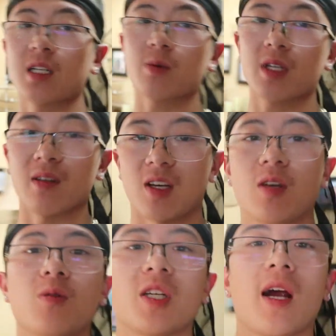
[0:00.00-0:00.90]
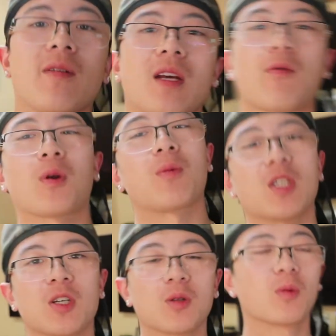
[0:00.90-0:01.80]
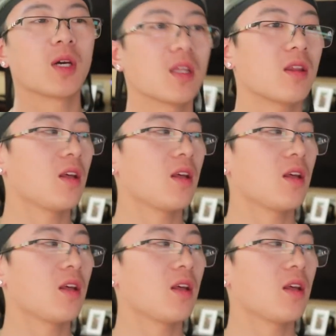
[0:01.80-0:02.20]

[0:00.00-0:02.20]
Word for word: I just wanted to give a huge shout out to everyone that we chilled with,